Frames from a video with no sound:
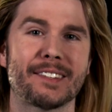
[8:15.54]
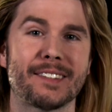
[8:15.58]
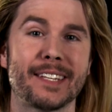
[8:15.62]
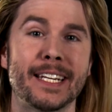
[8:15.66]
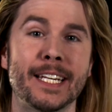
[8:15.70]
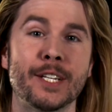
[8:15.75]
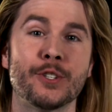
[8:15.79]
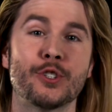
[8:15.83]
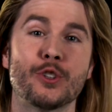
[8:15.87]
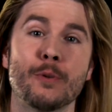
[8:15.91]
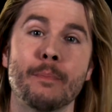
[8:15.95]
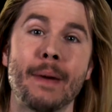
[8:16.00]

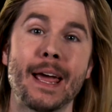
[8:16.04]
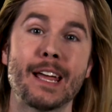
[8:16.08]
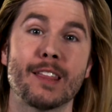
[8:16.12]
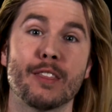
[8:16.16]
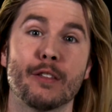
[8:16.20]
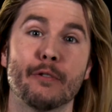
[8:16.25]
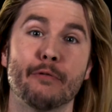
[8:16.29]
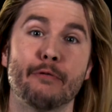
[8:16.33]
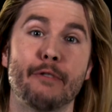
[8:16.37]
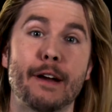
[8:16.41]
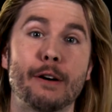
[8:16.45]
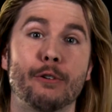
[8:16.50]
scene to make
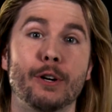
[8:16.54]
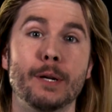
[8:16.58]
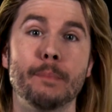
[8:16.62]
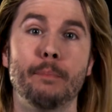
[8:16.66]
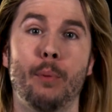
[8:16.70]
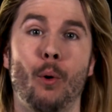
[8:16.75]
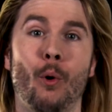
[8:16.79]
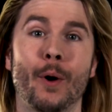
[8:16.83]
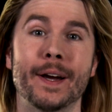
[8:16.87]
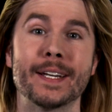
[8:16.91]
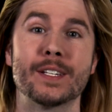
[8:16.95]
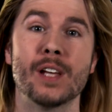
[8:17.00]
the very
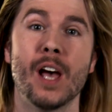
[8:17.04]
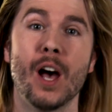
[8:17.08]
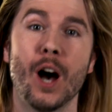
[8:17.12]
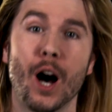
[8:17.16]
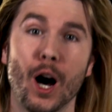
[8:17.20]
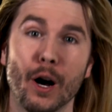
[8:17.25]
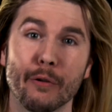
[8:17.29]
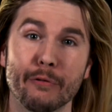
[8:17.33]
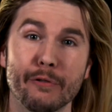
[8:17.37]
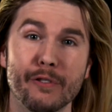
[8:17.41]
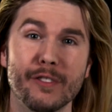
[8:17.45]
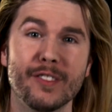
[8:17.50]
point
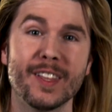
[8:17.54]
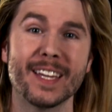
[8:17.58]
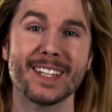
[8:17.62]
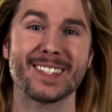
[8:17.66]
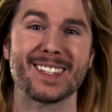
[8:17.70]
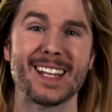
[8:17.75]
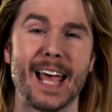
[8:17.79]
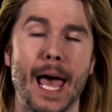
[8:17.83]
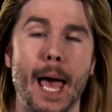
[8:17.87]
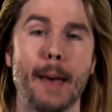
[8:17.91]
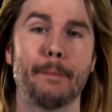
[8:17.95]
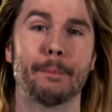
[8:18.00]
of
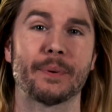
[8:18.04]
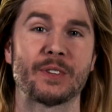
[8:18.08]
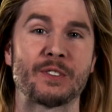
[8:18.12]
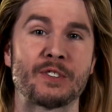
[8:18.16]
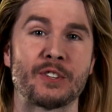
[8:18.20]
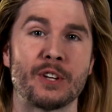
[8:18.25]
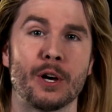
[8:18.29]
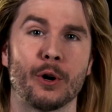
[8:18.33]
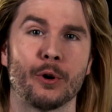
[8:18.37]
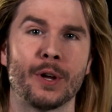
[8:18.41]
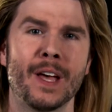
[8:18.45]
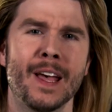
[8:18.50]
this
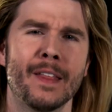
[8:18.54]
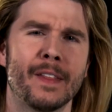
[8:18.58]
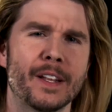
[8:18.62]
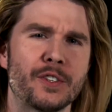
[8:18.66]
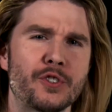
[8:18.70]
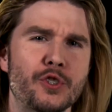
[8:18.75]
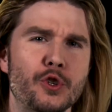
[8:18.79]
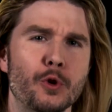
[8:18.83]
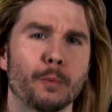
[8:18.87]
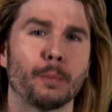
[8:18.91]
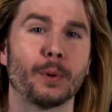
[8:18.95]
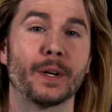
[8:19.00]
episode, that
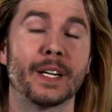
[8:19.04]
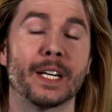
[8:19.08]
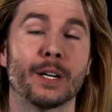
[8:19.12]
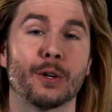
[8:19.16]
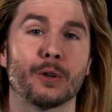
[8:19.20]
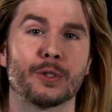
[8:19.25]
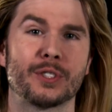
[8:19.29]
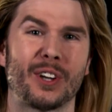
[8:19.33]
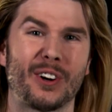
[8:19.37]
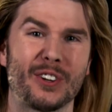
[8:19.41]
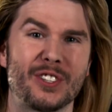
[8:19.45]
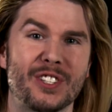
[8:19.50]

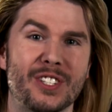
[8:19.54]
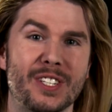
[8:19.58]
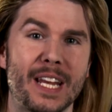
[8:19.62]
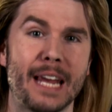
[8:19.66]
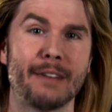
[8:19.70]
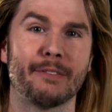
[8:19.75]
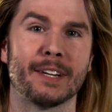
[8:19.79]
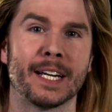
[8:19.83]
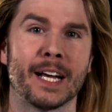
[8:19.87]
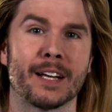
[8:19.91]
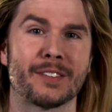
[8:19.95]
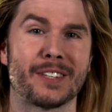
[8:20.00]
superheroes are
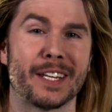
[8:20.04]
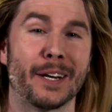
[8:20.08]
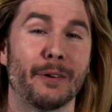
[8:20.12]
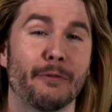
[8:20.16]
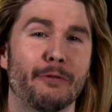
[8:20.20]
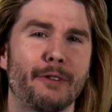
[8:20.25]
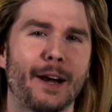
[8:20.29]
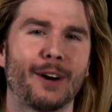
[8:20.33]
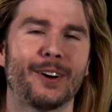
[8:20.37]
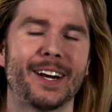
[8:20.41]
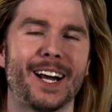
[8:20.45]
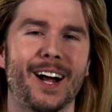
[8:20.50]
saving us in a
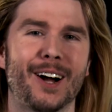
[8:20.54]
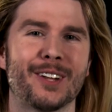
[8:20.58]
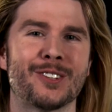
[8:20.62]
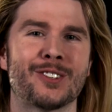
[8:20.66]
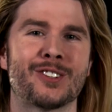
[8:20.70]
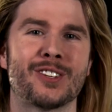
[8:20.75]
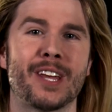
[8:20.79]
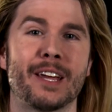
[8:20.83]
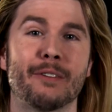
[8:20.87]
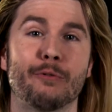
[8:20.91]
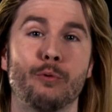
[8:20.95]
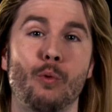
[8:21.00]
very
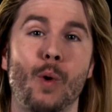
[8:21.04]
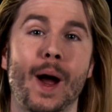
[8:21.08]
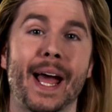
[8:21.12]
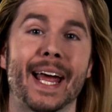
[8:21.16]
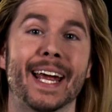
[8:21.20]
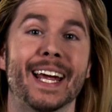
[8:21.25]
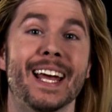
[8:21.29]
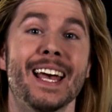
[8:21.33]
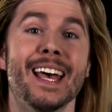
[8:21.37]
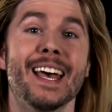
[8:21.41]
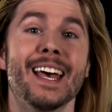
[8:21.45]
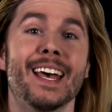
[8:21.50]
unsafe
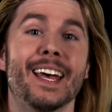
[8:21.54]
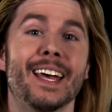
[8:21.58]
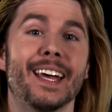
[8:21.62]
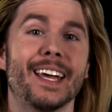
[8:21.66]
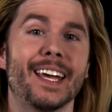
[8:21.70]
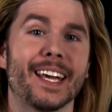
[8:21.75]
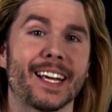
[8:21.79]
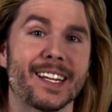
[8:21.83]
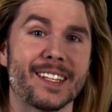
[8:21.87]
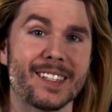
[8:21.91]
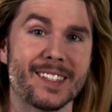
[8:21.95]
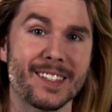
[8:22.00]
way.
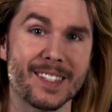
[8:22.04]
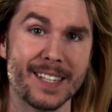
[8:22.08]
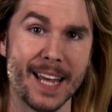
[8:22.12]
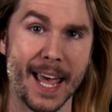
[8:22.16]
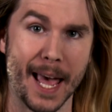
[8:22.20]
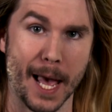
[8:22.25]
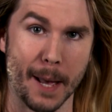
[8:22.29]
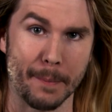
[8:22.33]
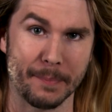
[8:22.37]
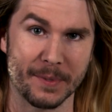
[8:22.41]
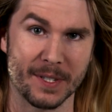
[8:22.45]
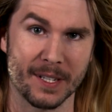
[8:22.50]

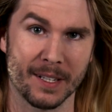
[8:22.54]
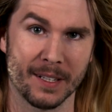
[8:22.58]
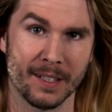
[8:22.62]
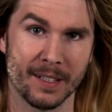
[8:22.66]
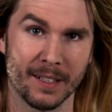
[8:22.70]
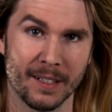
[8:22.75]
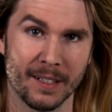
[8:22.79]
Except,